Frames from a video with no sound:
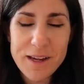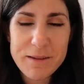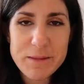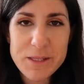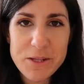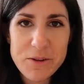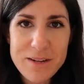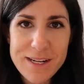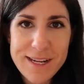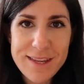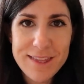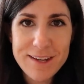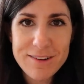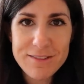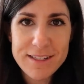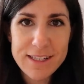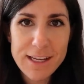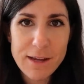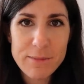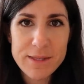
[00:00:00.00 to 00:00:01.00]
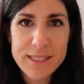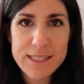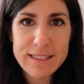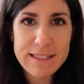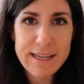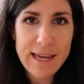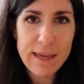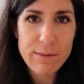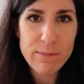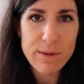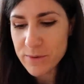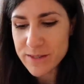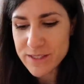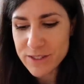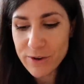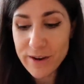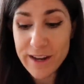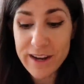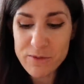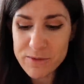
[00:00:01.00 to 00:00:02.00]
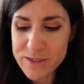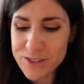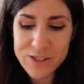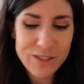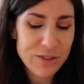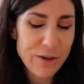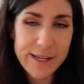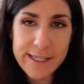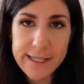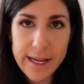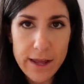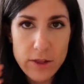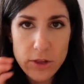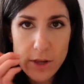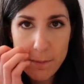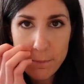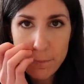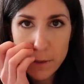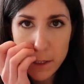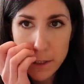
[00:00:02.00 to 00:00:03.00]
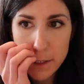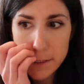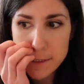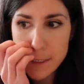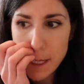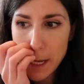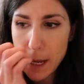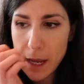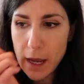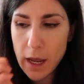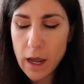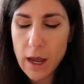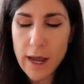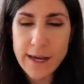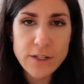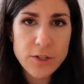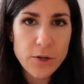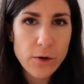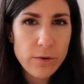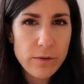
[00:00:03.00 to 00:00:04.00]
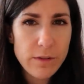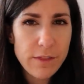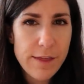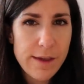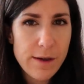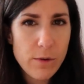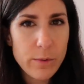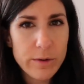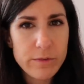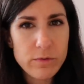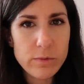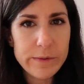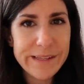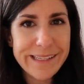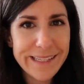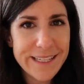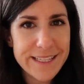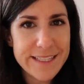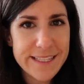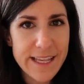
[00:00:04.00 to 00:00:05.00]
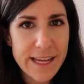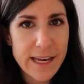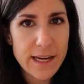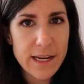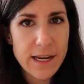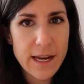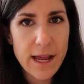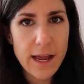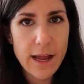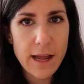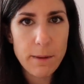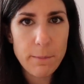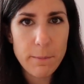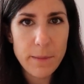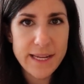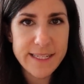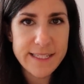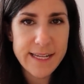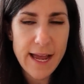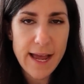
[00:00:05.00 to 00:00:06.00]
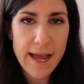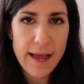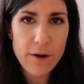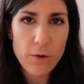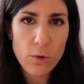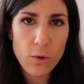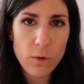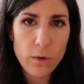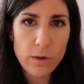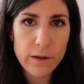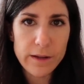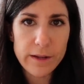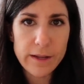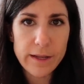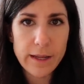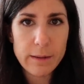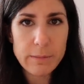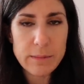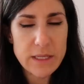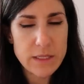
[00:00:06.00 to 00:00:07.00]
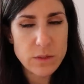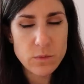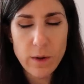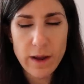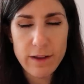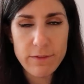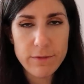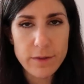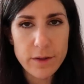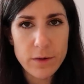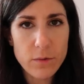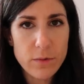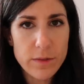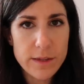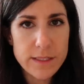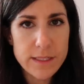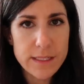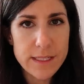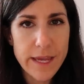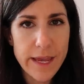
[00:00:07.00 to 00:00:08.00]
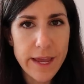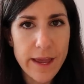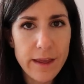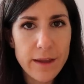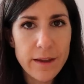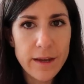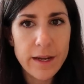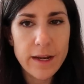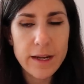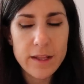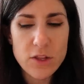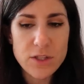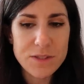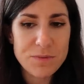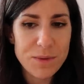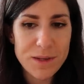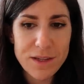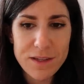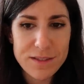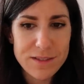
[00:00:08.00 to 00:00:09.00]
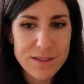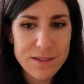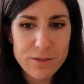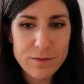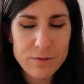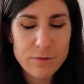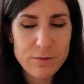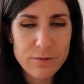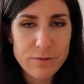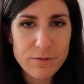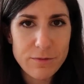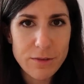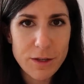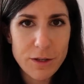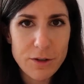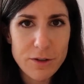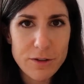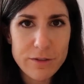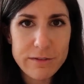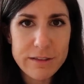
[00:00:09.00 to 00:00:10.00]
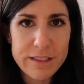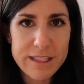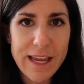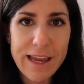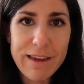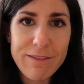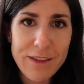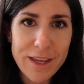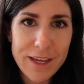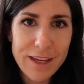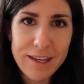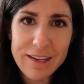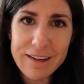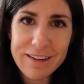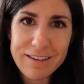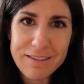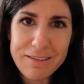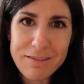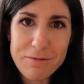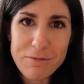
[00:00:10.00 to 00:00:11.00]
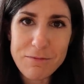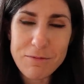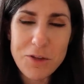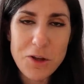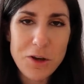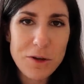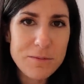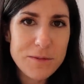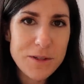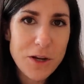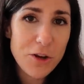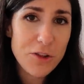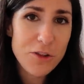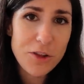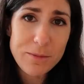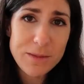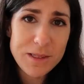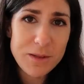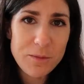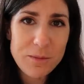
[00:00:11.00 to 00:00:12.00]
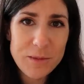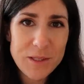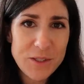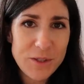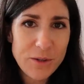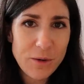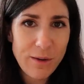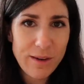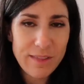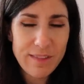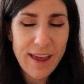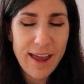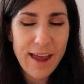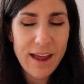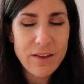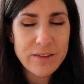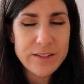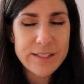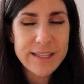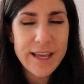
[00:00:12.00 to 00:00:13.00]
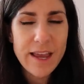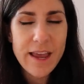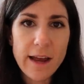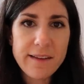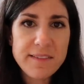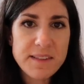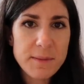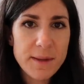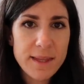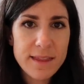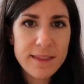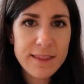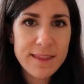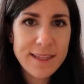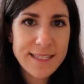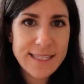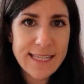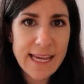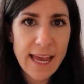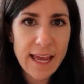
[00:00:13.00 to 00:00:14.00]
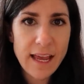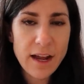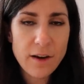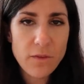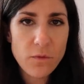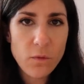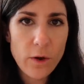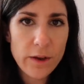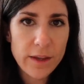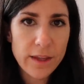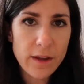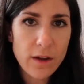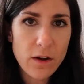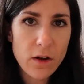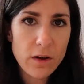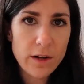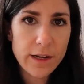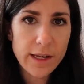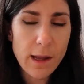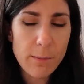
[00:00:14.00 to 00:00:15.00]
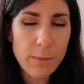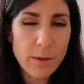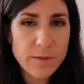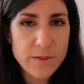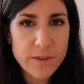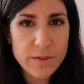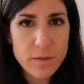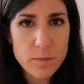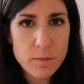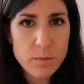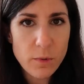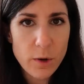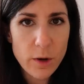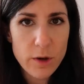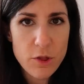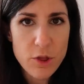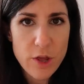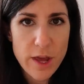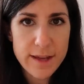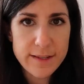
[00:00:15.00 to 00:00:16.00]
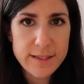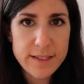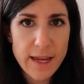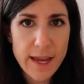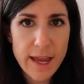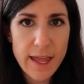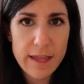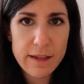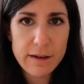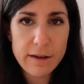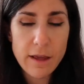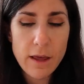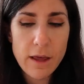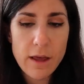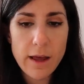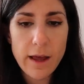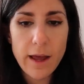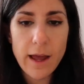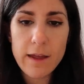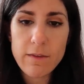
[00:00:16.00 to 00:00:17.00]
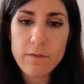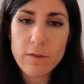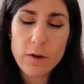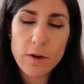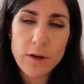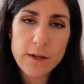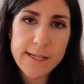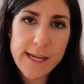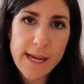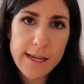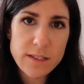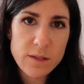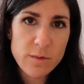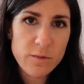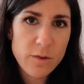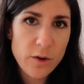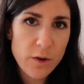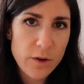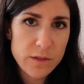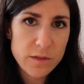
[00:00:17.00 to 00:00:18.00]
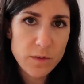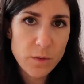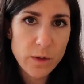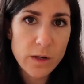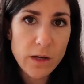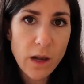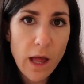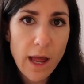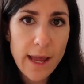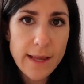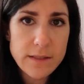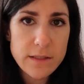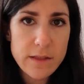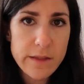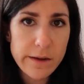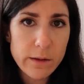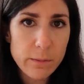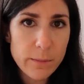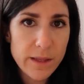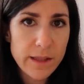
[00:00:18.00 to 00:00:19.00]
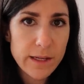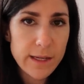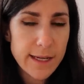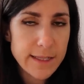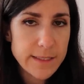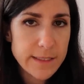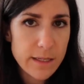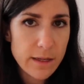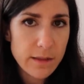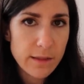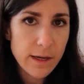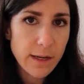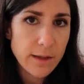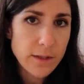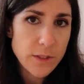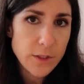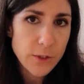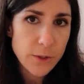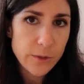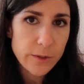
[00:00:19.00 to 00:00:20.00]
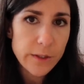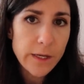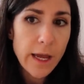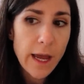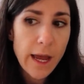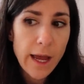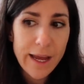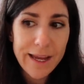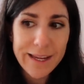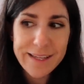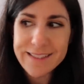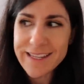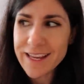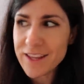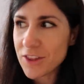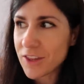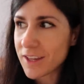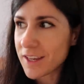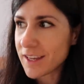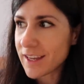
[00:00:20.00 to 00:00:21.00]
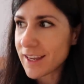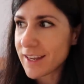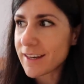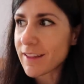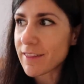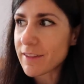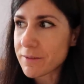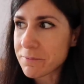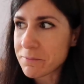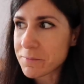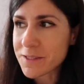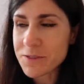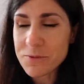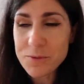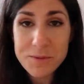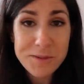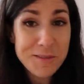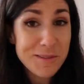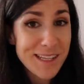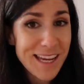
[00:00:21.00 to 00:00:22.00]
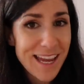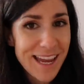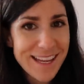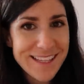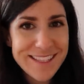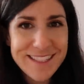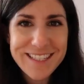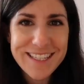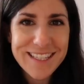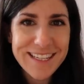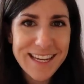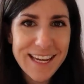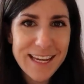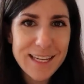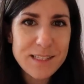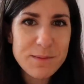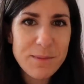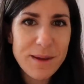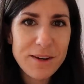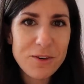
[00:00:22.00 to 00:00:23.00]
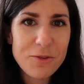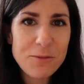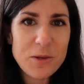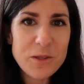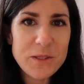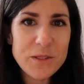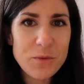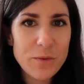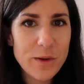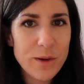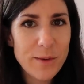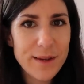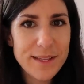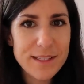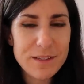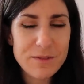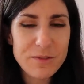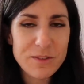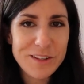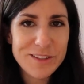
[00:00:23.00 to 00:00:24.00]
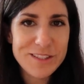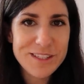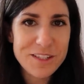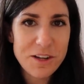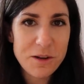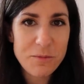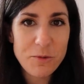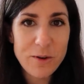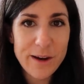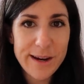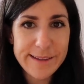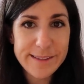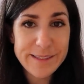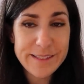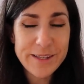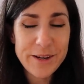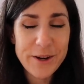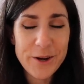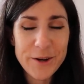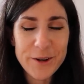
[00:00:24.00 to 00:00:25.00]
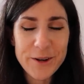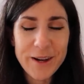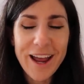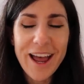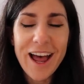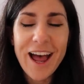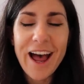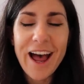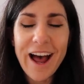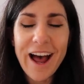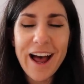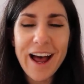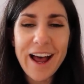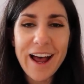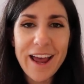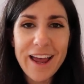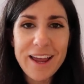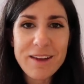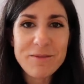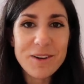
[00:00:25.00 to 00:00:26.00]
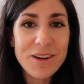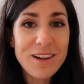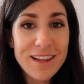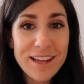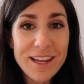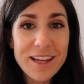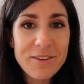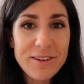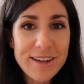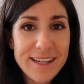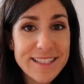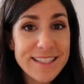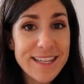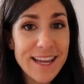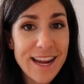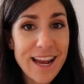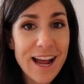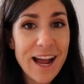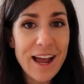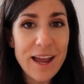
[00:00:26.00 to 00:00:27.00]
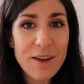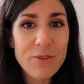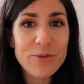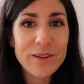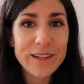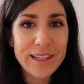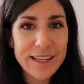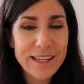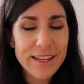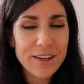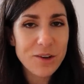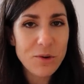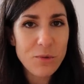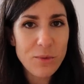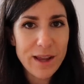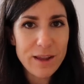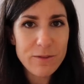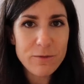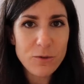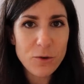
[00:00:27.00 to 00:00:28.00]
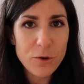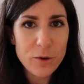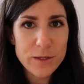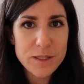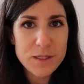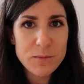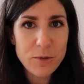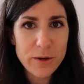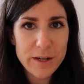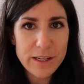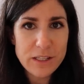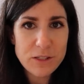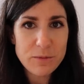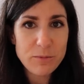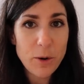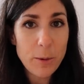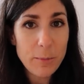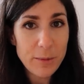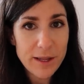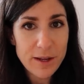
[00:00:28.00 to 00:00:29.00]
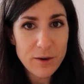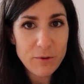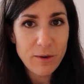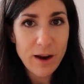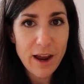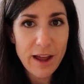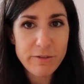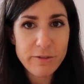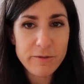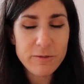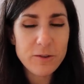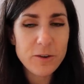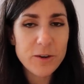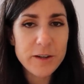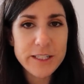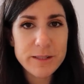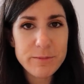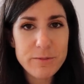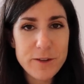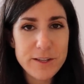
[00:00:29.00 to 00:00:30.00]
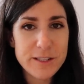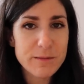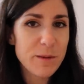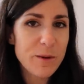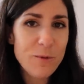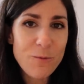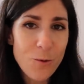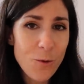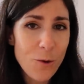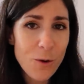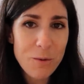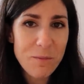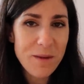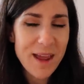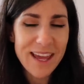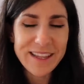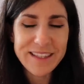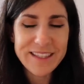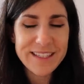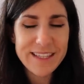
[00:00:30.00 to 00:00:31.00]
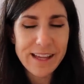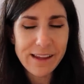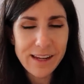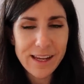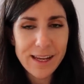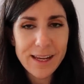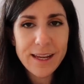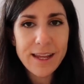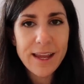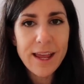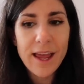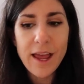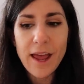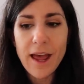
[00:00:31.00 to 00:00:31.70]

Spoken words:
I'm so glad they got to come and stay. It was just great to catch up because I don't think we've really seen my dad or his wife at all this year, just because of, you know, saving and odd jobs that we've been doing around the house. I've spent the day kind of working on a couple of different projects, and I've got to take some photos for a client, so that'll be the next thing that I do. It's actually another miserable day in Sydney. It's been almost 3 weeks of non-stop rain, so I'm not lying when I say I really cannot wait for spring to properly arrive and for it to just be warm and sunny.